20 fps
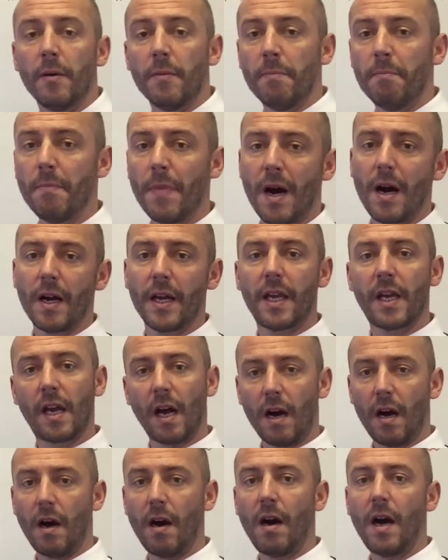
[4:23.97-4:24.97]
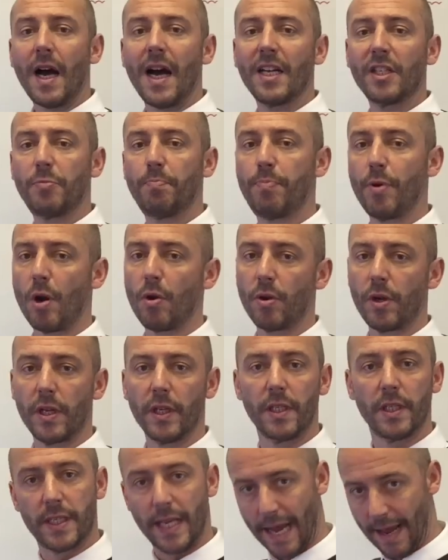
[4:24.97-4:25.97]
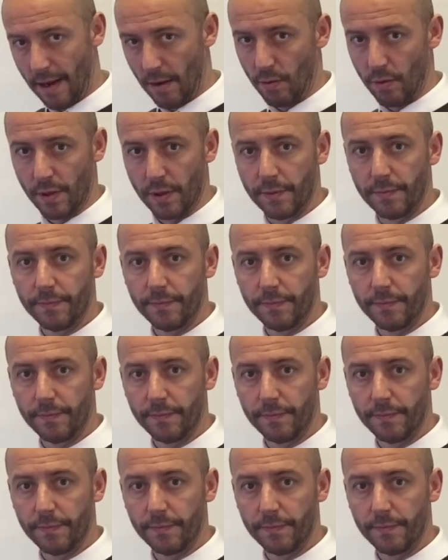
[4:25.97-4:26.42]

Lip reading: my car has broken down.